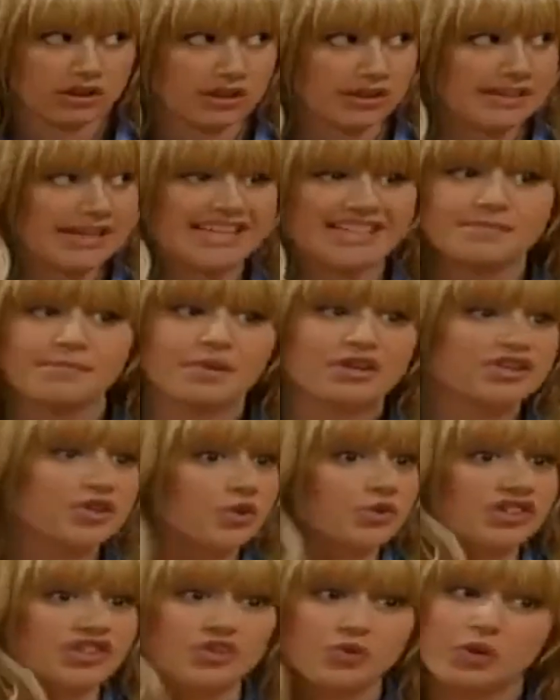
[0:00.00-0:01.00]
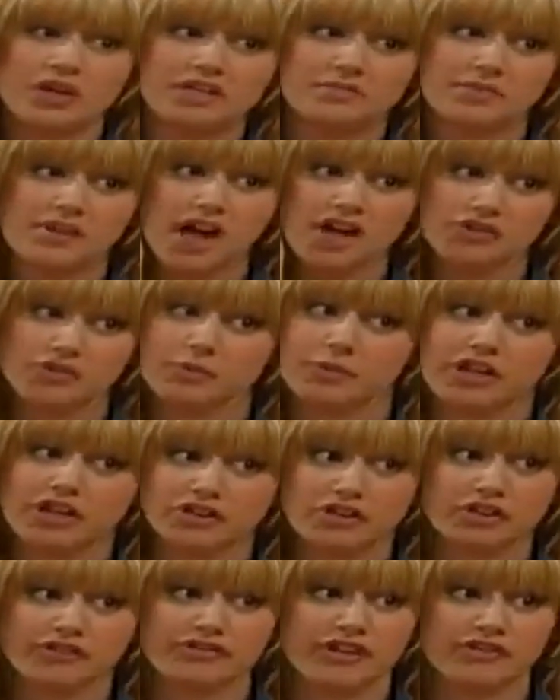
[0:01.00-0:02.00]
Yes, but it's only 20 blocks from here
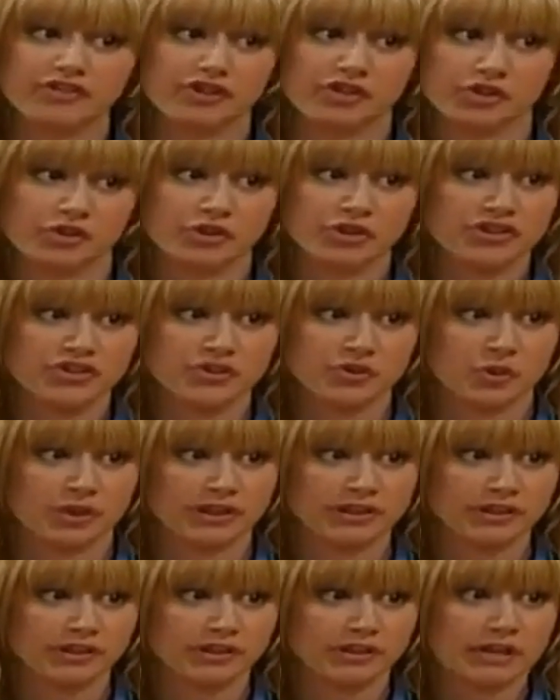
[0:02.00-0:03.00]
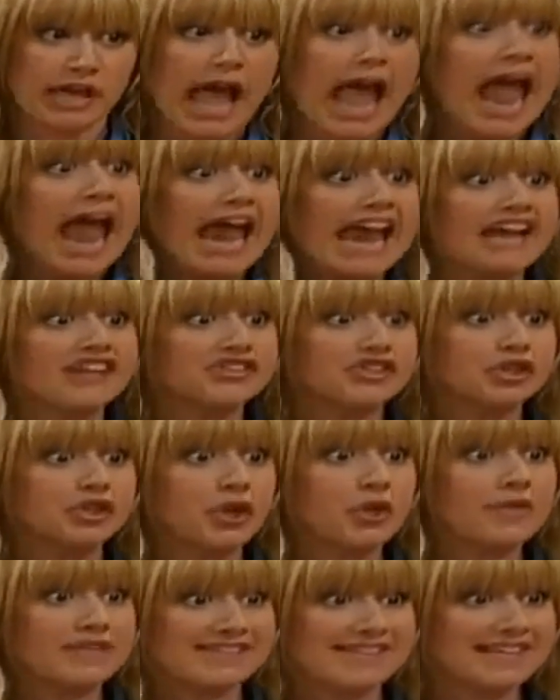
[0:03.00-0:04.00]
to your favorite jewelry store. And you
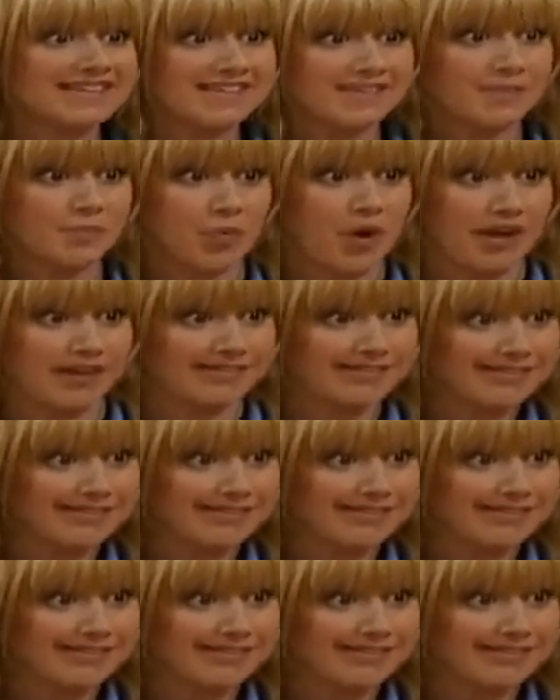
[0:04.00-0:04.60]
can always send someone.